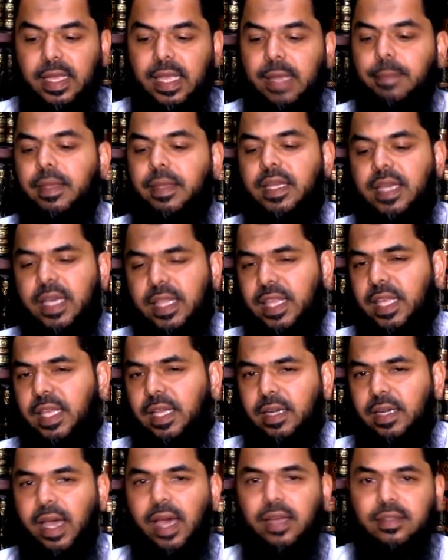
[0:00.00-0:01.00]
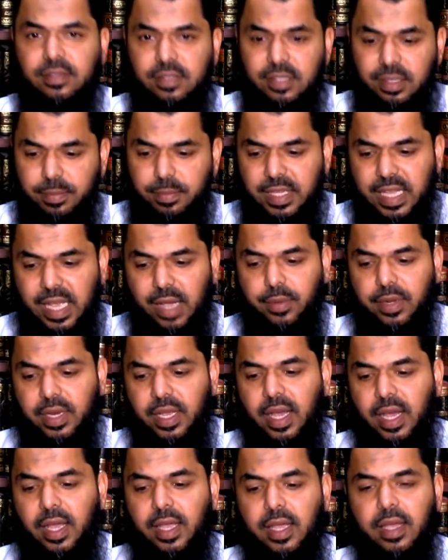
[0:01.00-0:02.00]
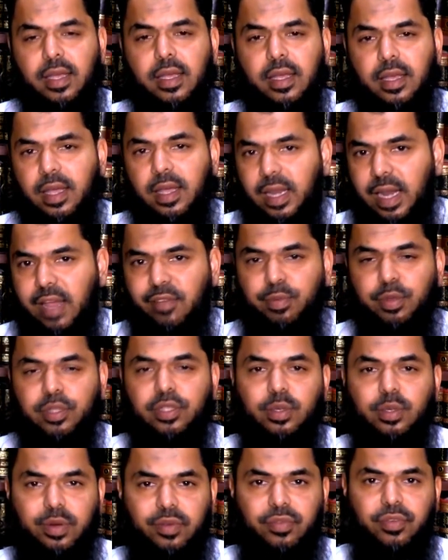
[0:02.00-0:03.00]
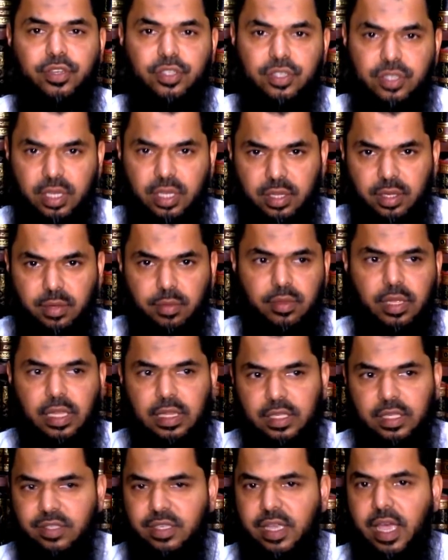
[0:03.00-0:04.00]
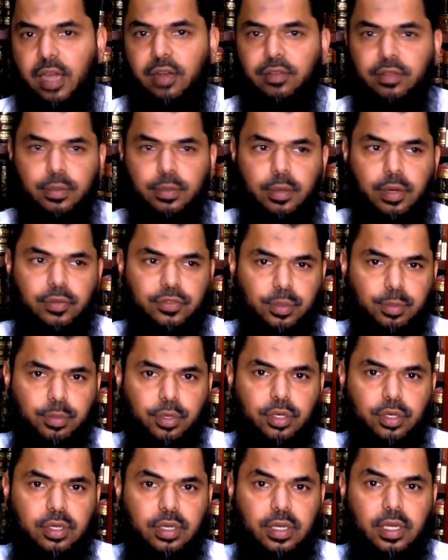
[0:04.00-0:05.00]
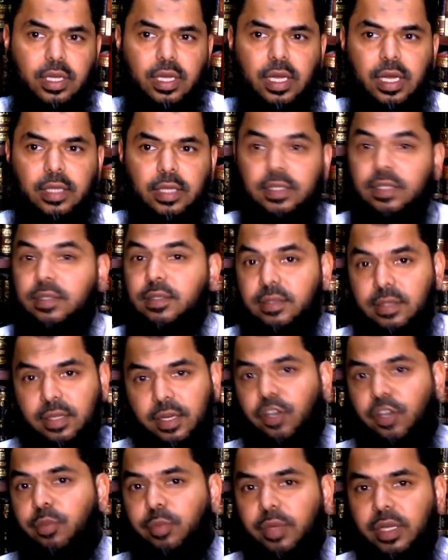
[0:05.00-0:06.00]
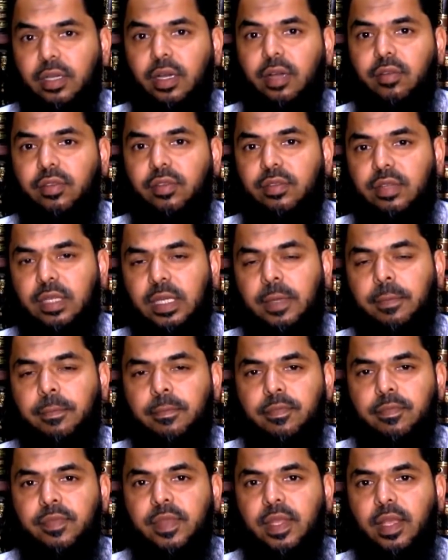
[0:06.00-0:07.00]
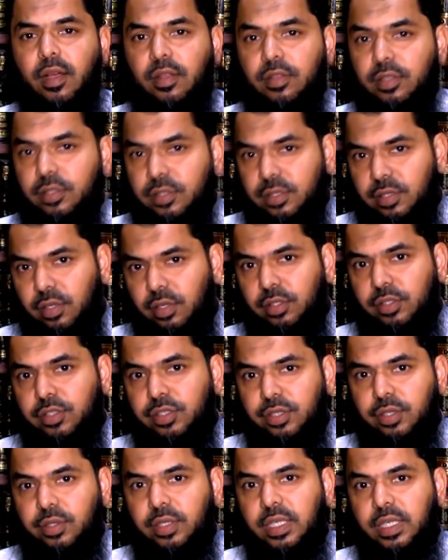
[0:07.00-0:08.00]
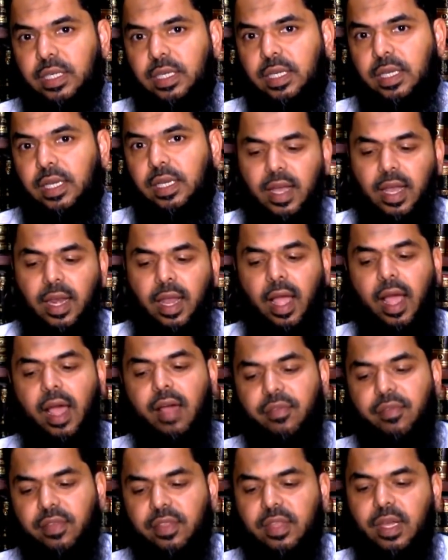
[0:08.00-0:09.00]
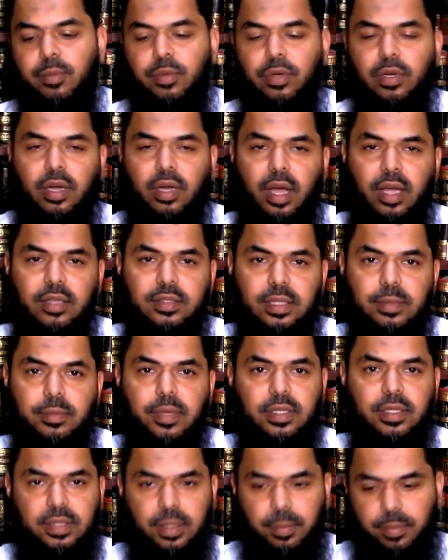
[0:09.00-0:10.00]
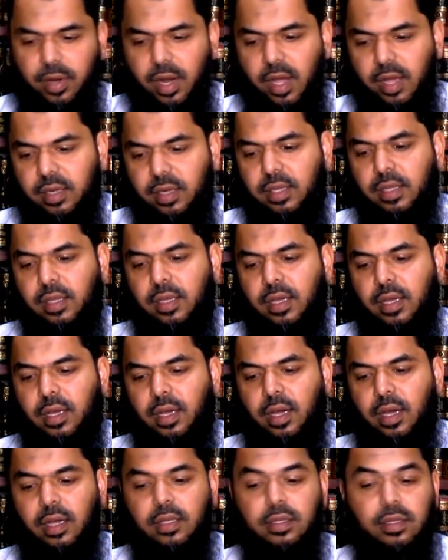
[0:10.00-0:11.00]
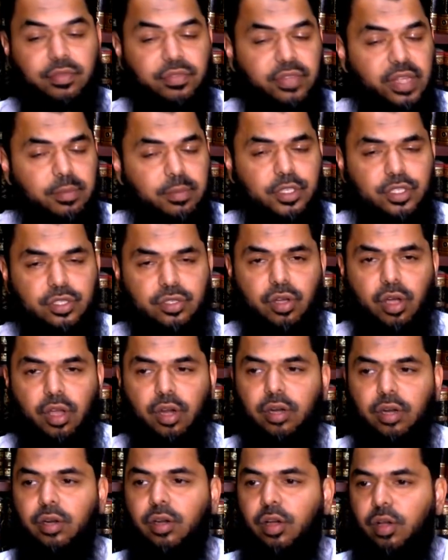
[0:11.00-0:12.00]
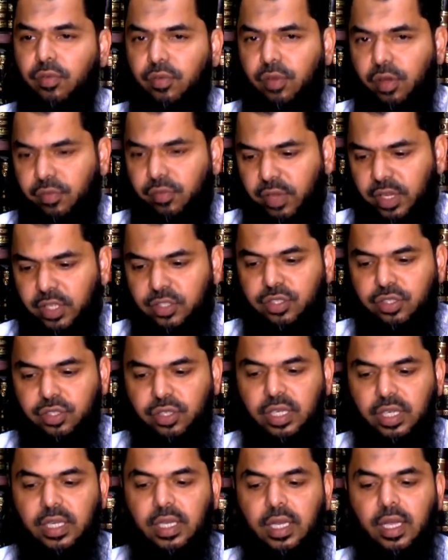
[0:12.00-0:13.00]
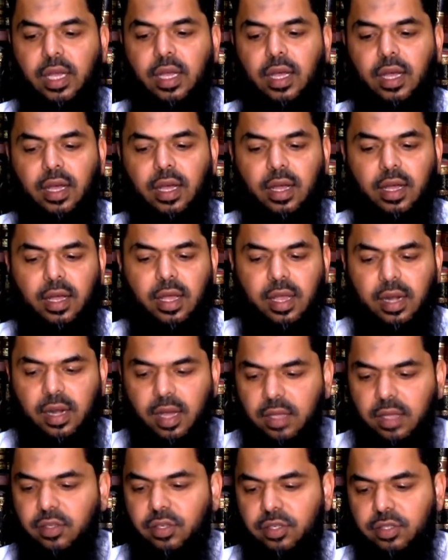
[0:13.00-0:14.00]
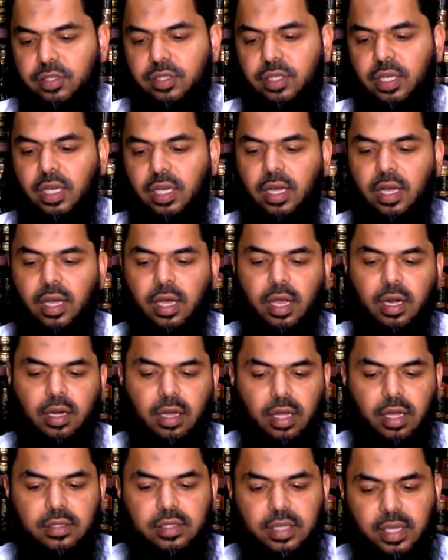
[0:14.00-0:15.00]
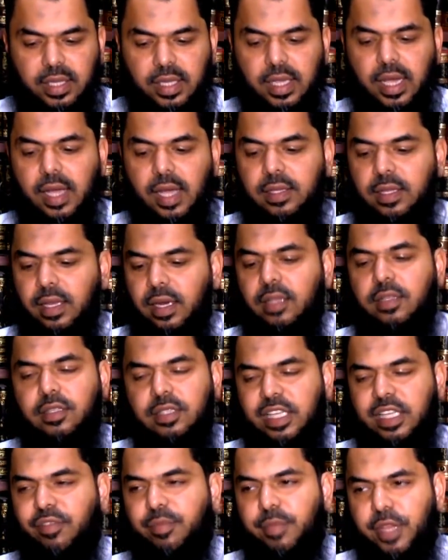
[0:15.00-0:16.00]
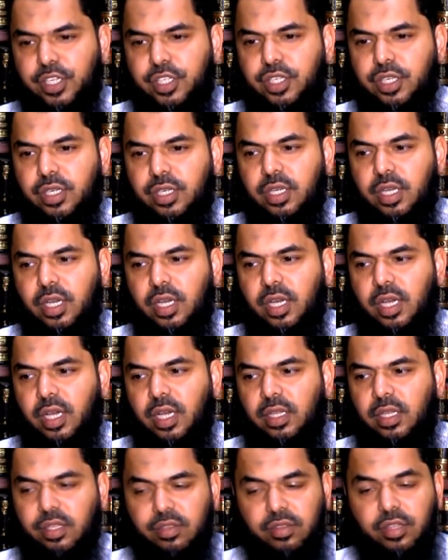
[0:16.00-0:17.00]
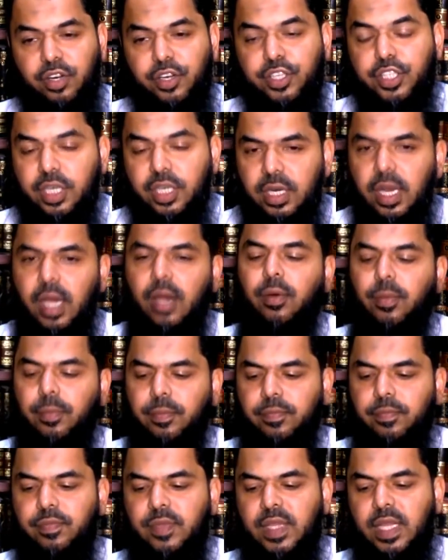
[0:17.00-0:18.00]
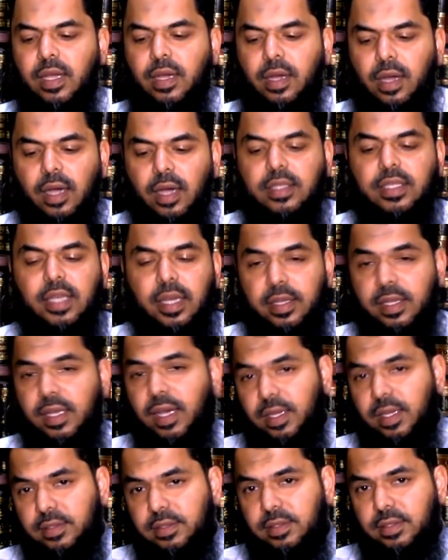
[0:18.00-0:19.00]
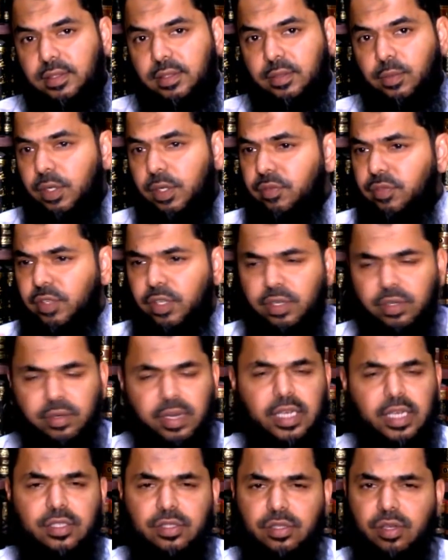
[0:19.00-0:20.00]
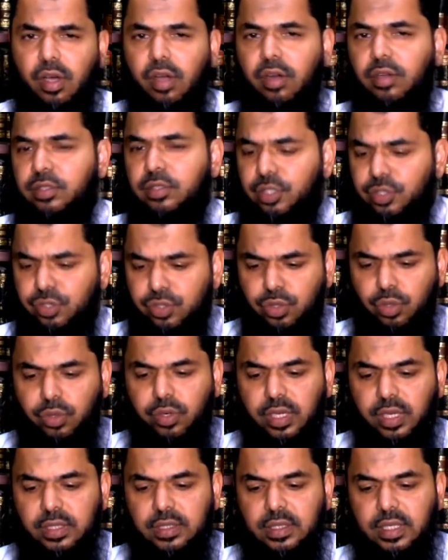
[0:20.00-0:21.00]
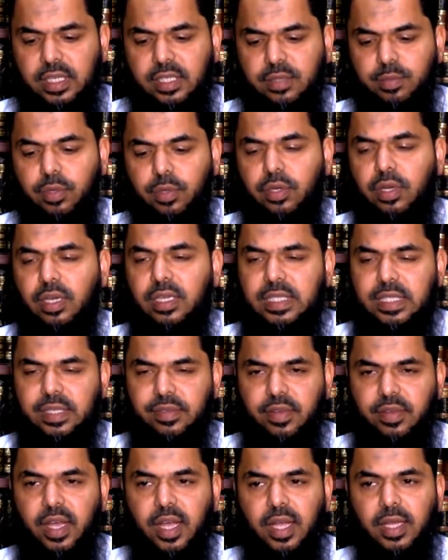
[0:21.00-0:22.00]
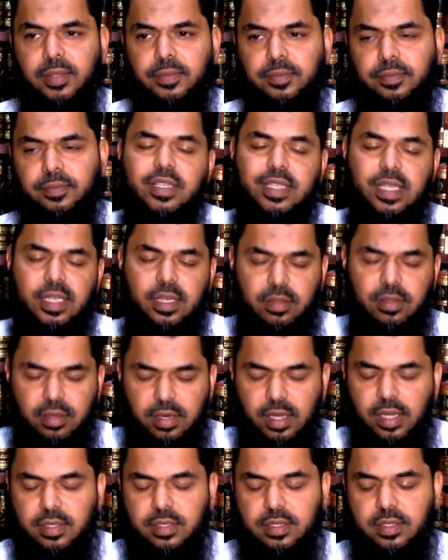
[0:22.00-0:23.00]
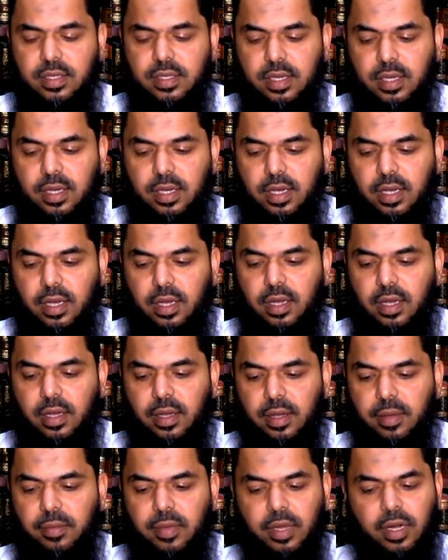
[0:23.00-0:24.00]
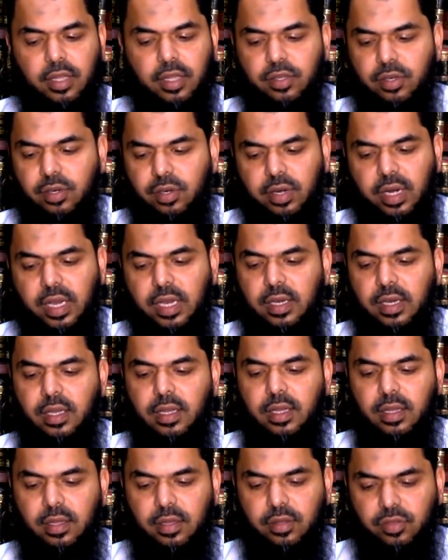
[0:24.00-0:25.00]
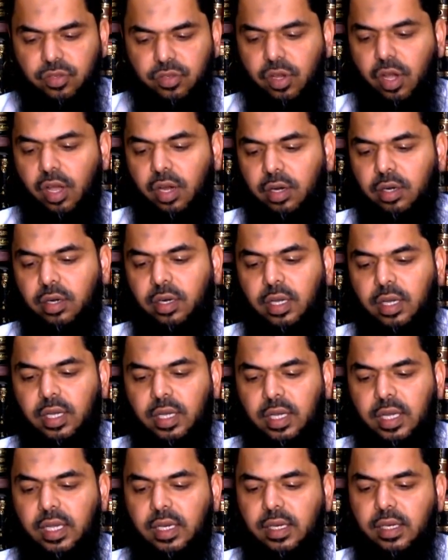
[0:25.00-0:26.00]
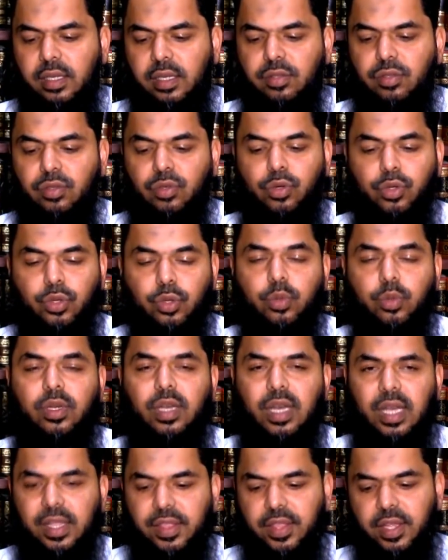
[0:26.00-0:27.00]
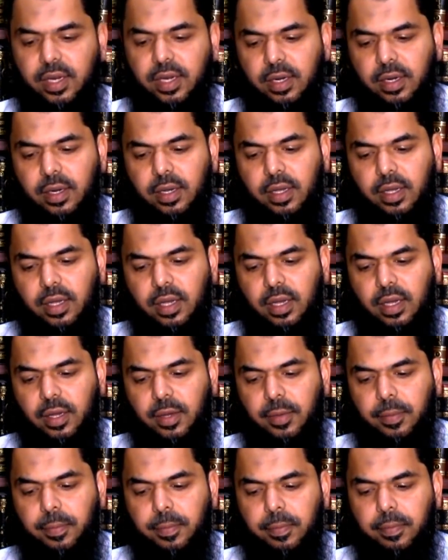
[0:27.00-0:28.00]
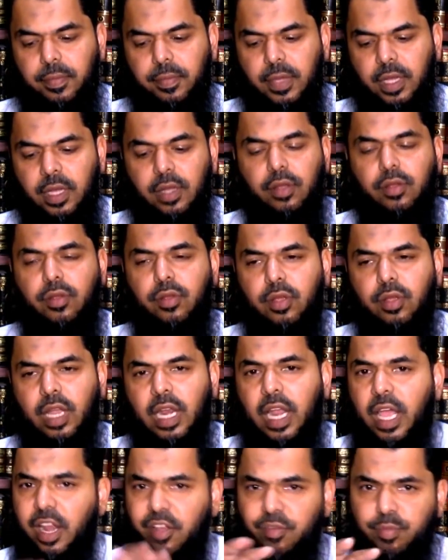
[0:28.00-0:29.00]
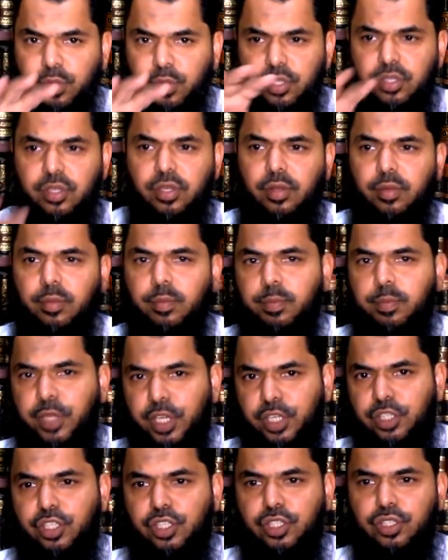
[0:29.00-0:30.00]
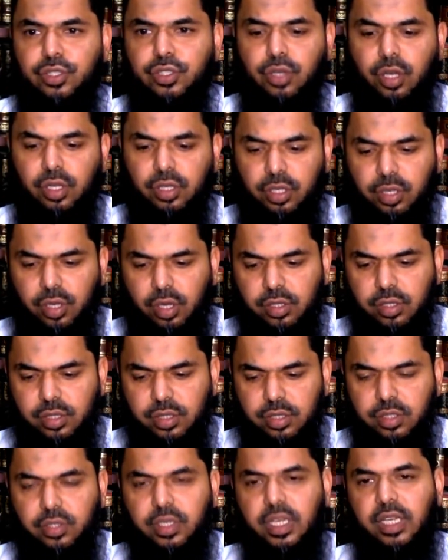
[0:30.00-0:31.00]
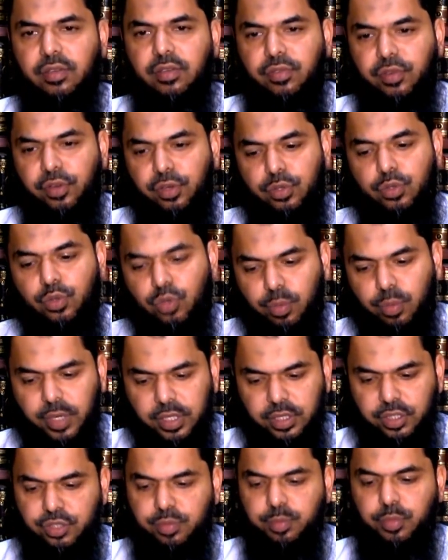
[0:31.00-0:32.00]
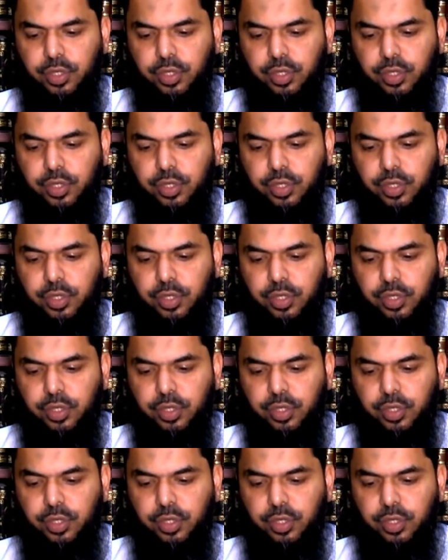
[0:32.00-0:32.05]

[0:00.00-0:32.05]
Ibn Kathir had this in Bidayah and Nihaya, and I put the reference and the, and the scan of the, of the book. Uh, this is in Arabic, obviously, on, this, on the screen. Al Hafidh Abul Qasim al Tabrani, uh, the famous scholar of, of history, uh, and others, uh, Al Qadi Ayyad, and others have mentioned uh, this narration. Now, Qadi Ayyad, one of the great scholars, historians in his book called Shifa, Sayyid Nas, uh, another great scholar in his Uyun al Athar um, uh, and, and I've put the pictures on the on the screen for you to know about these